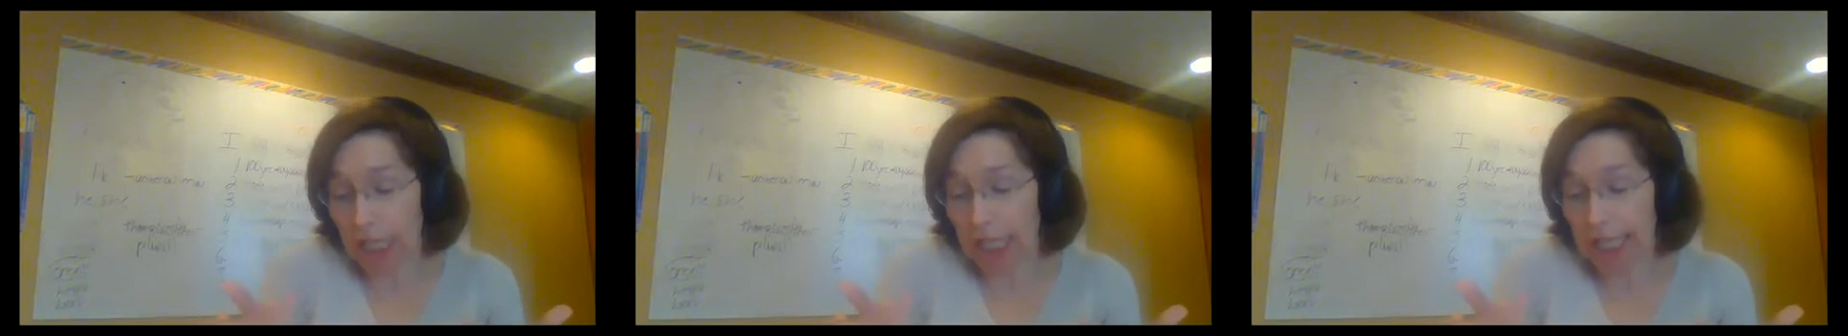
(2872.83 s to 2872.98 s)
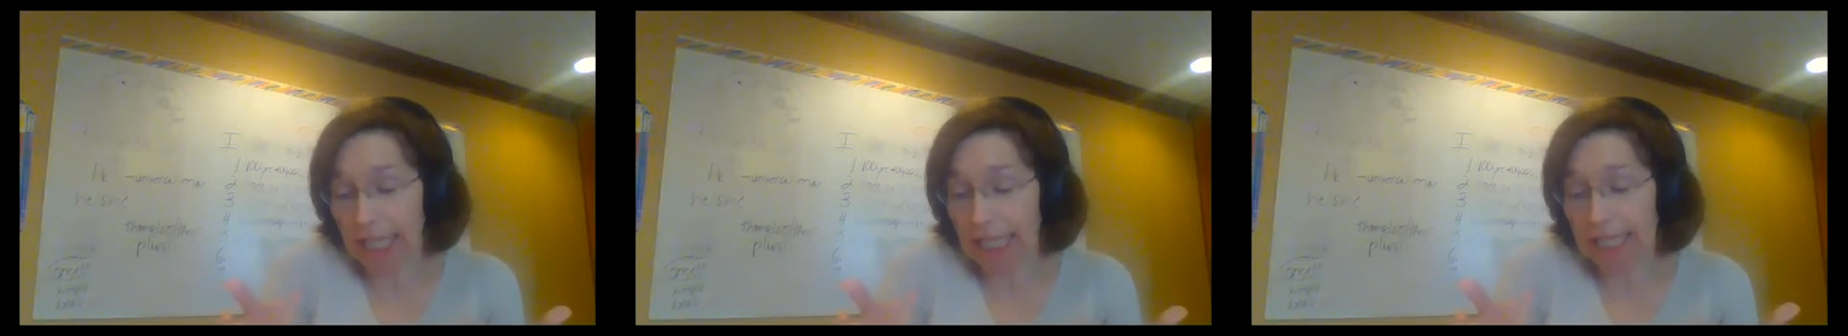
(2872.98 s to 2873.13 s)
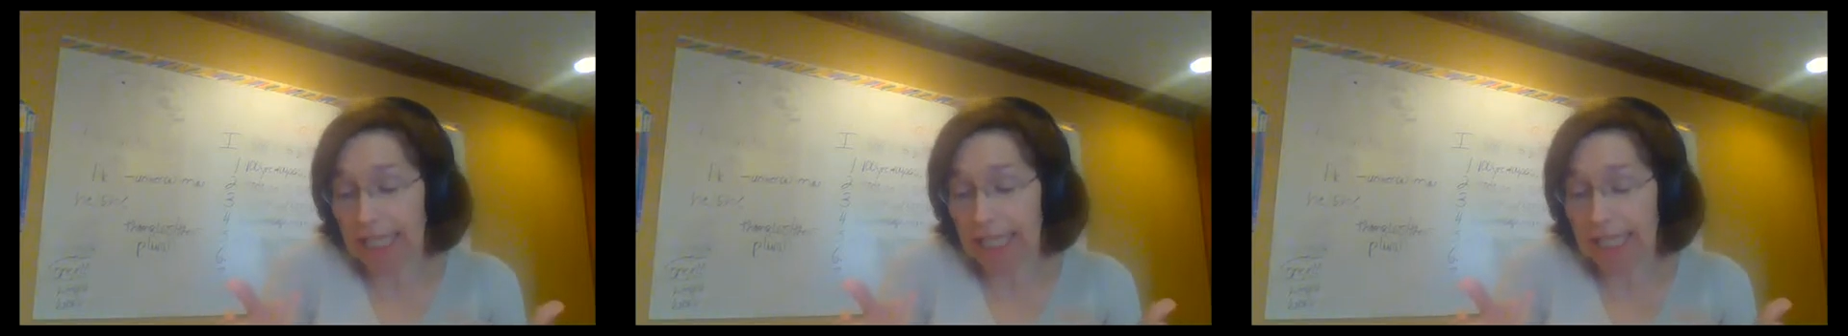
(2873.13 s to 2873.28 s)

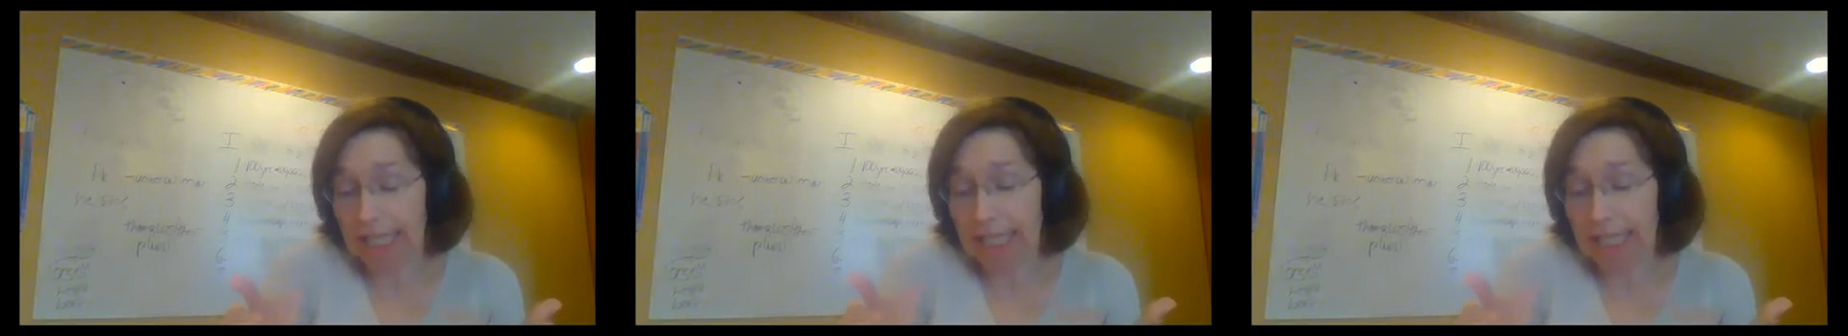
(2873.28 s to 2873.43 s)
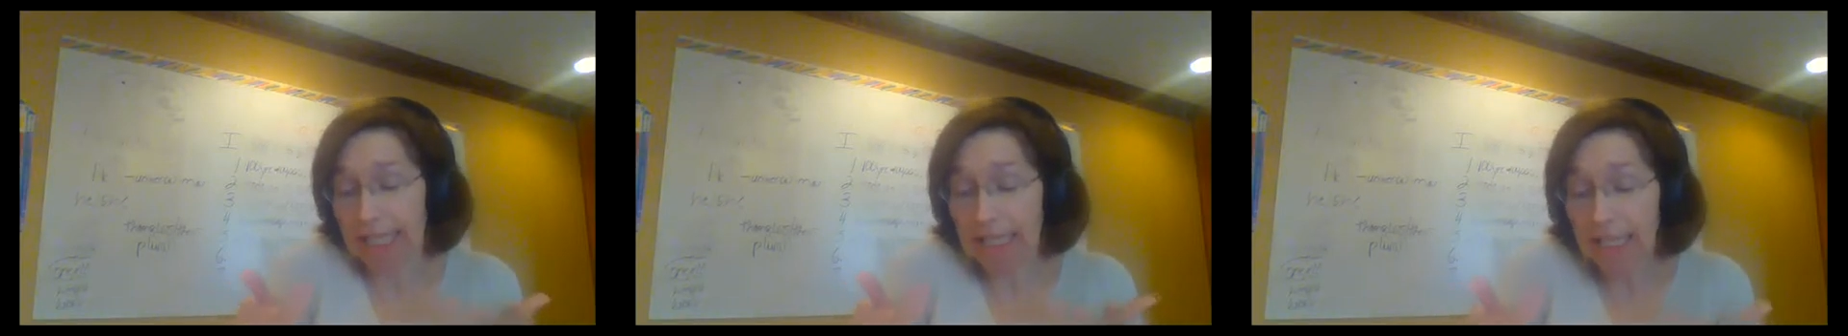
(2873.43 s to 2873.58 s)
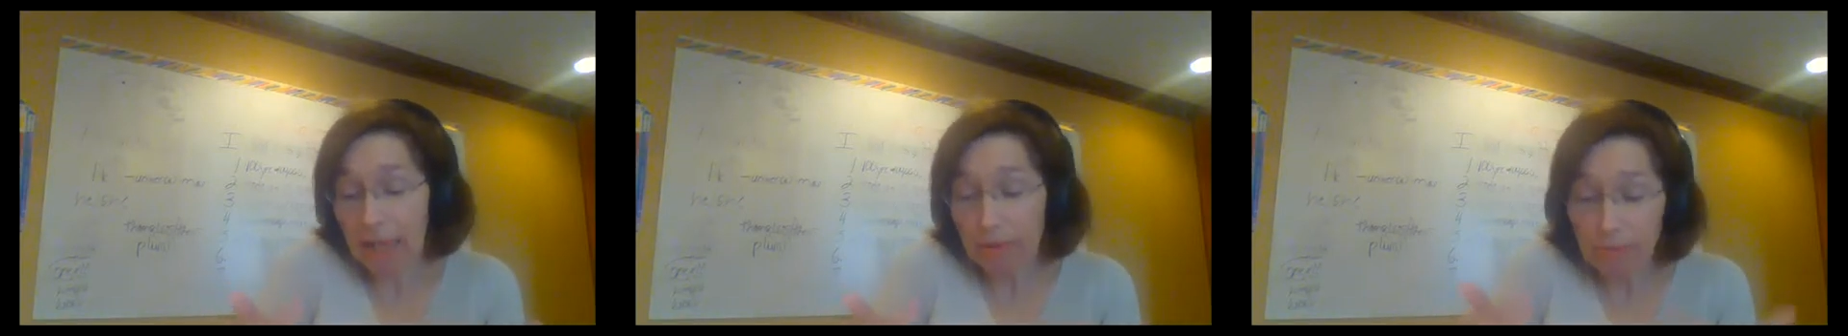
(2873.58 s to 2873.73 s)
and it's the
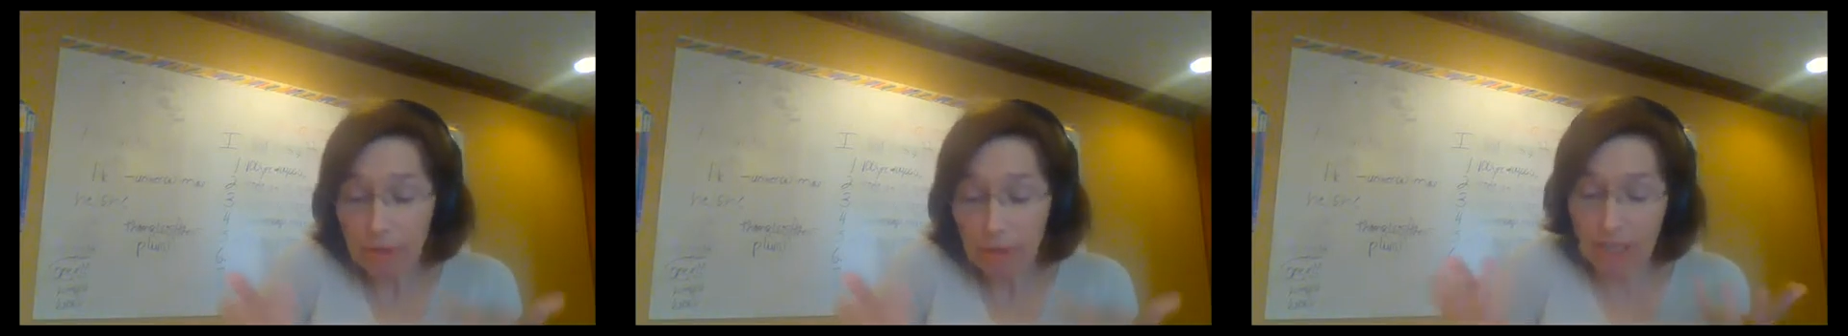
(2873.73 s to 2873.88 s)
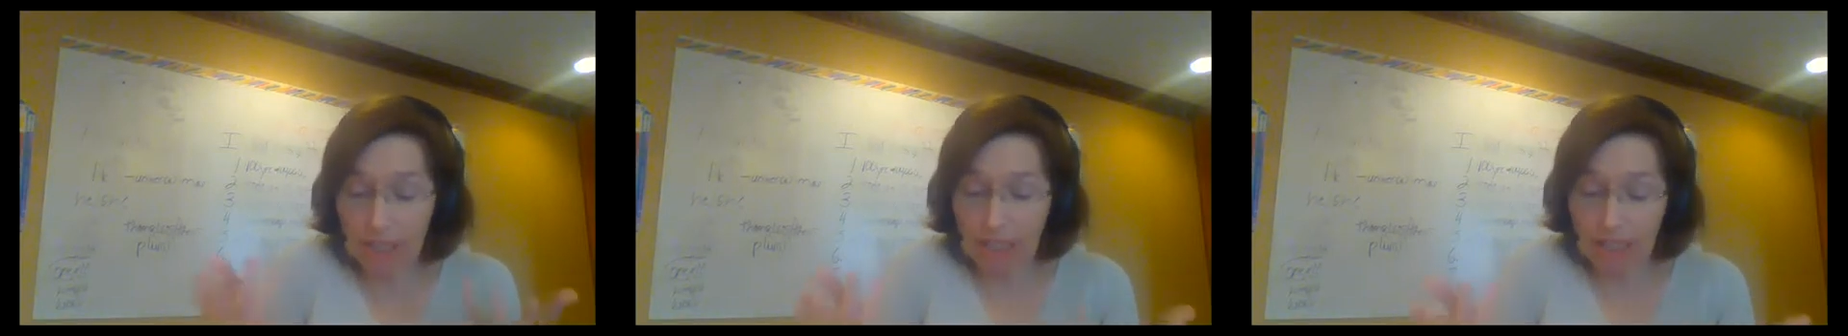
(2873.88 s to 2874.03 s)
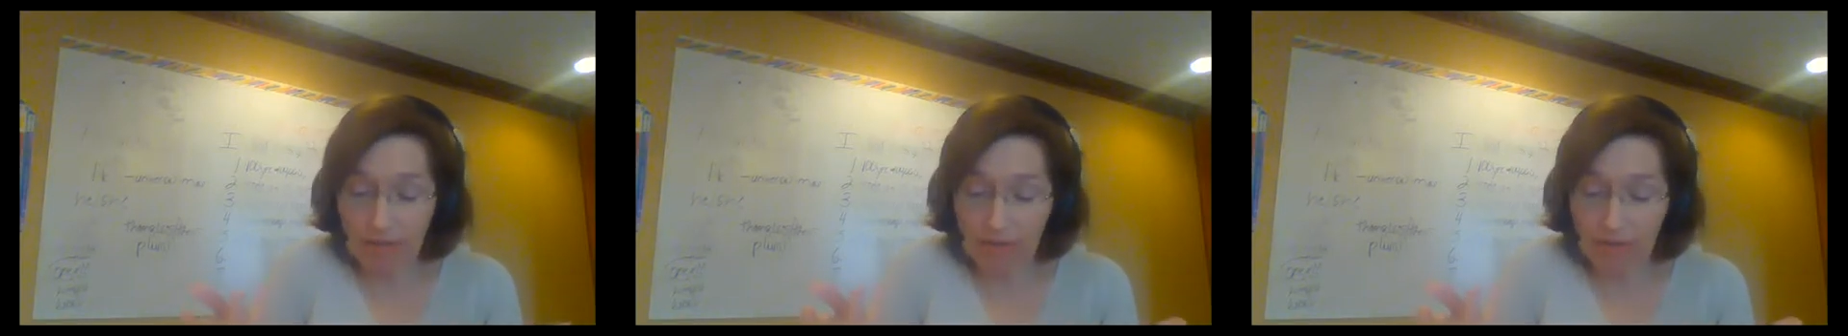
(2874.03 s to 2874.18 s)

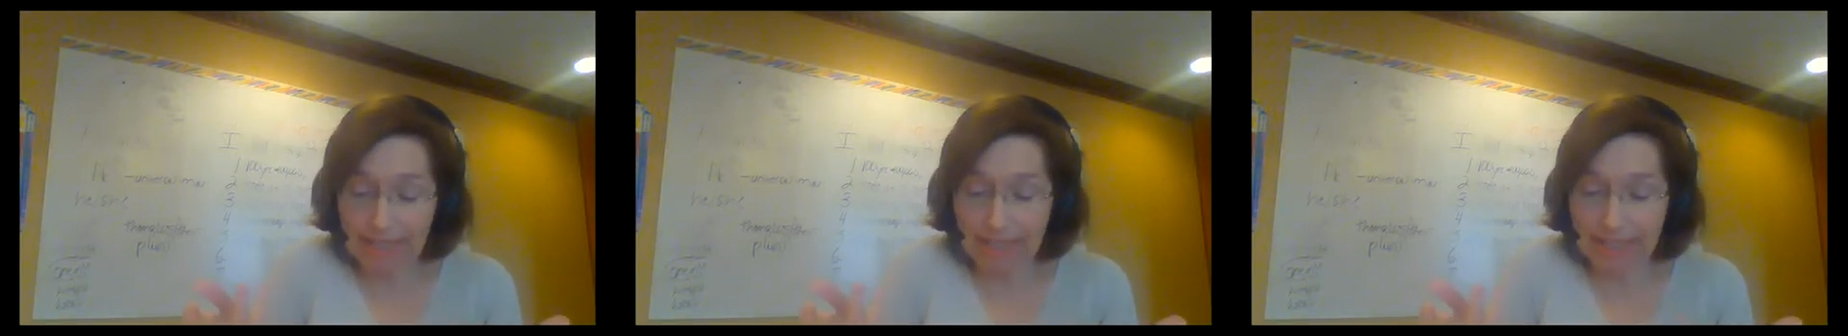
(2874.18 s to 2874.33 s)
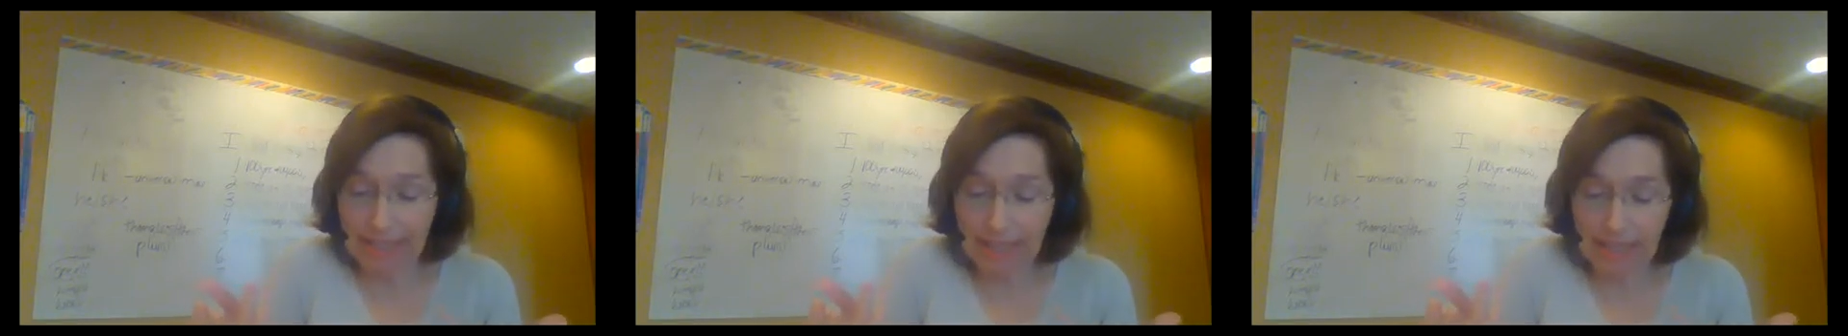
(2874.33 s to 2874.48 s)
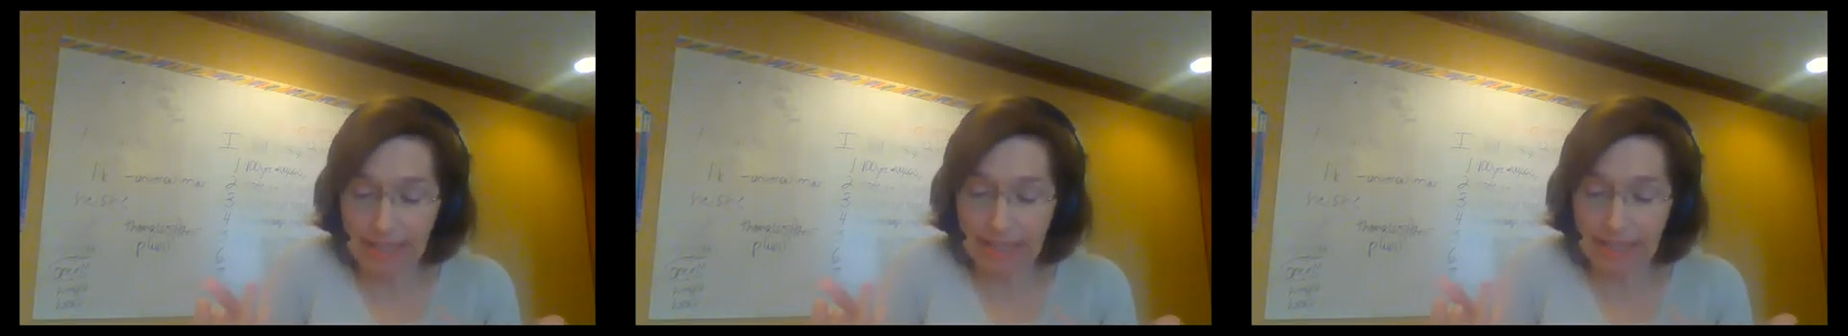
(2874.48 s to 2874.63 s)
subject of the
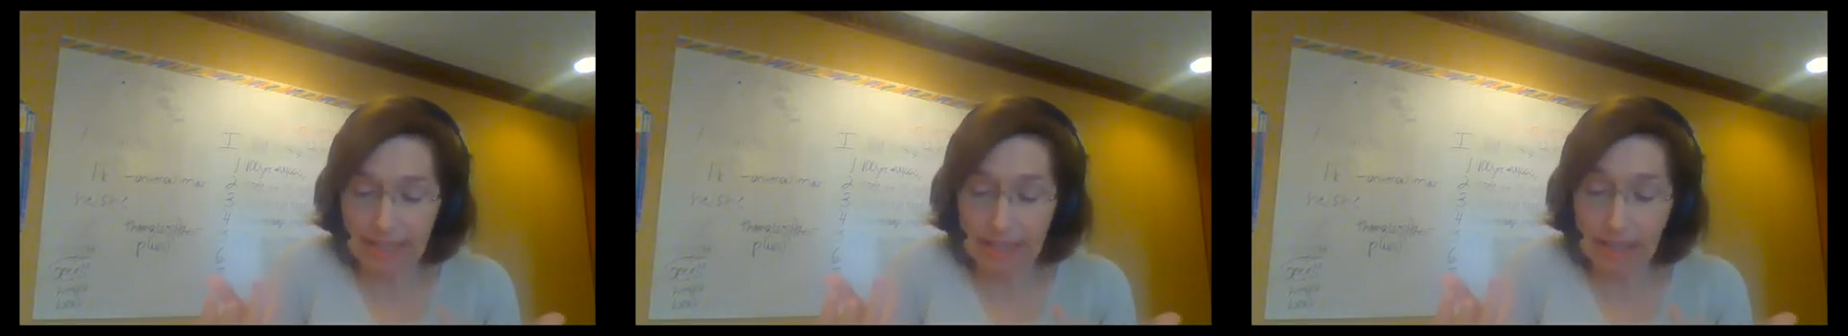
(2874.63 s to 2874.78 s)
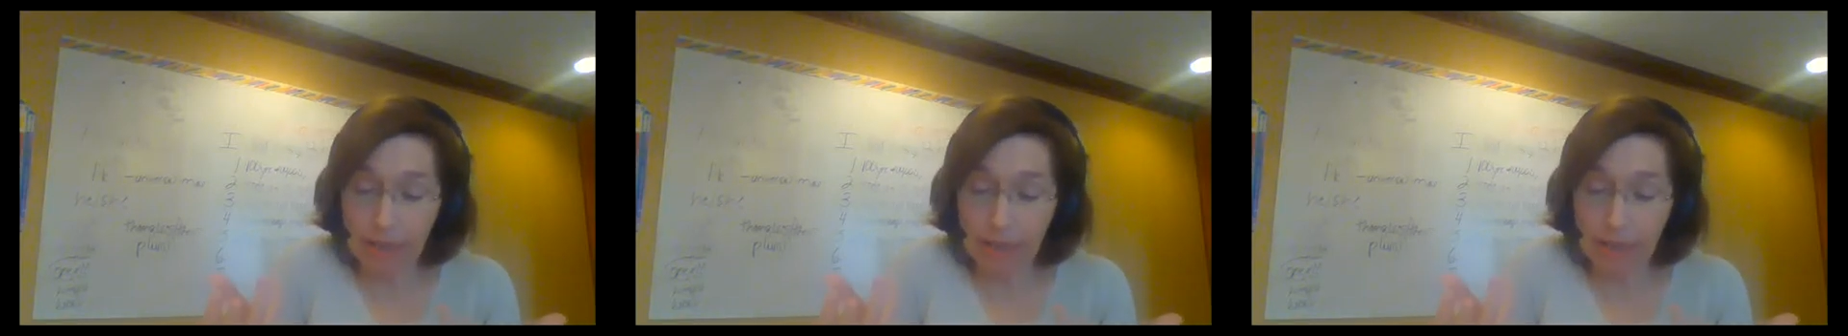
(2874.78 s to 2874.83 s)
sentence.